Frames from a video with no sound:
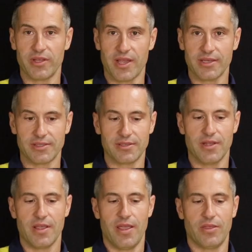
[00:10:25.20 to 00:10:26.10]
test
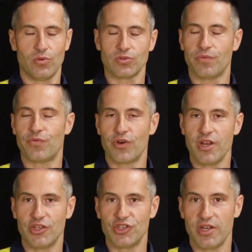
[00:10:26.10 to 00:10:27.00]
and also
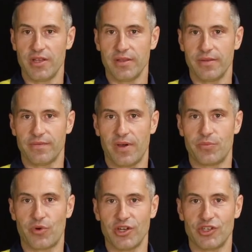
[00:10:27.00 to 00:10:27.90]
3G
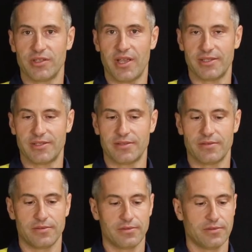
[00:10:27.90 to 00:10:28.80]
vibration test.
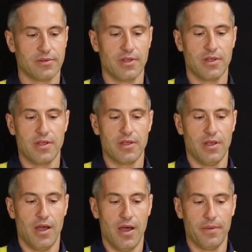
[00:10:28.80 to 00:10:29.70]

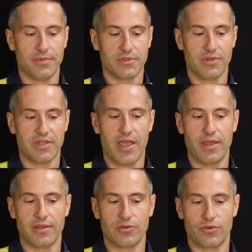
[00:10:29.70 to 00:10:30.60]
So it
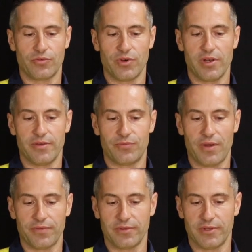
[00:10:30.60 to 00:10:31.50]
can endure really
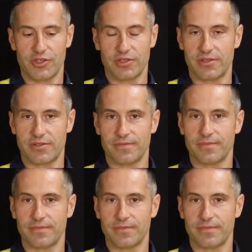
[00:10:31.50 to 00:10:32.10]
rough conditions.